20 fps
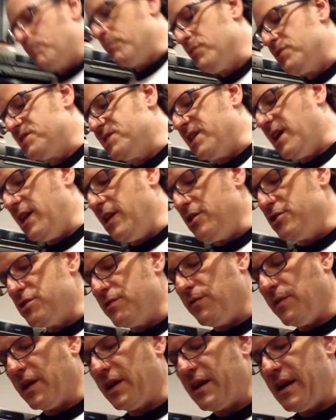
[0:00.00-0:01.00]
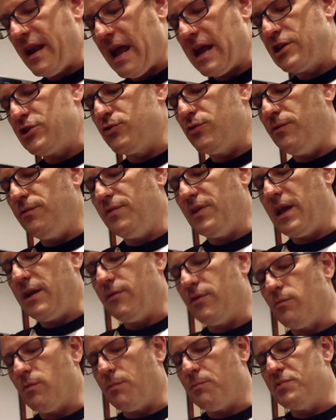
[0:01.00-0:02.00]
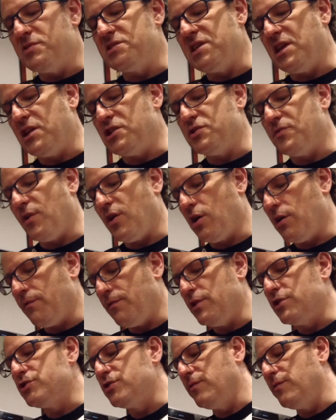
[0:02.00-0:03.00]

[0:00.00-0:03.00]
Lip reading: percentage of like natural flavor and what percentage of artificial